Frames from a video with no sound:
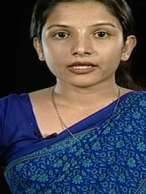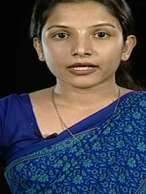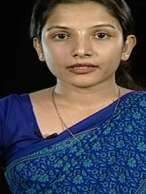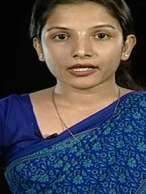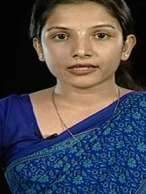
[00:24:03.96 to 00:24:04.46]

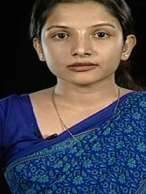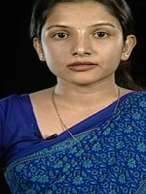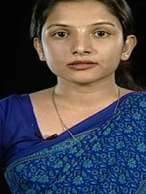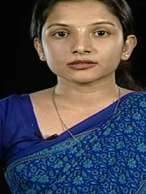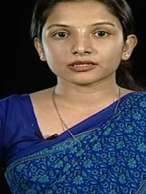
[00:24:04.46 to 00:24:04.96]

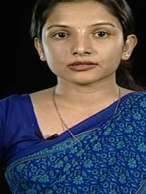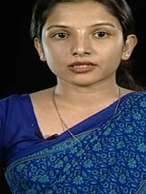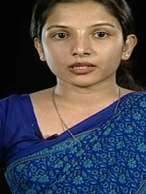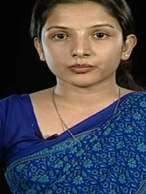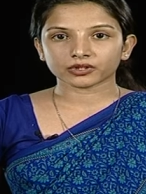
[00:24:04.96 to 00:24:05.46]
enhances its
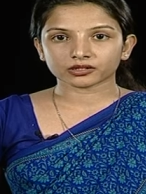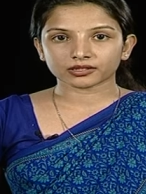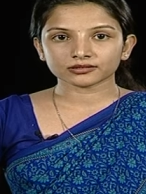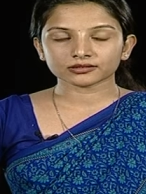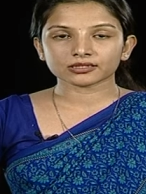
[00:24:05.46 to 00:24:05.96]

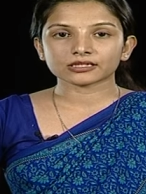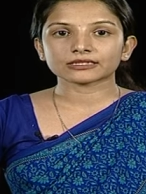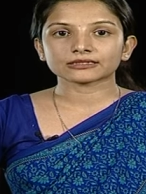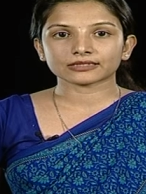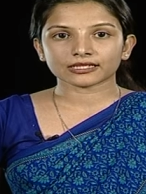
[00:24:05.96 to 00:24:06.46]
appearance,
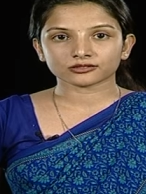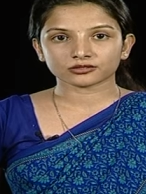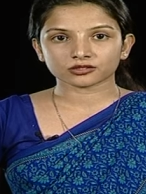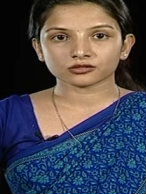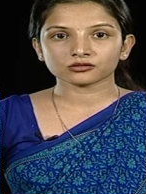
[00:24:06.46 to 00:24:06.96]

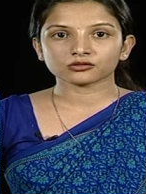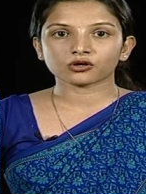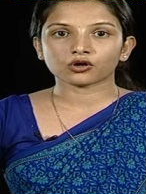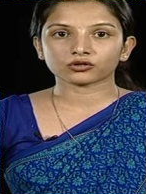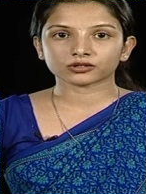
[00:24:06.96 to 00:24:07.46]
texture
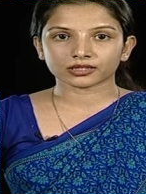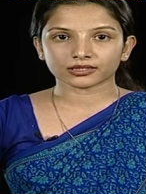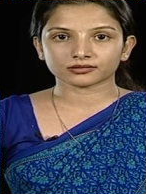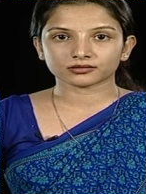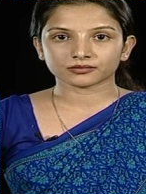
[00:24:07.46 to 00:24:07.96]
or
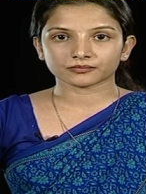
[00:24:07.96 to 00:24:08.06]
taste.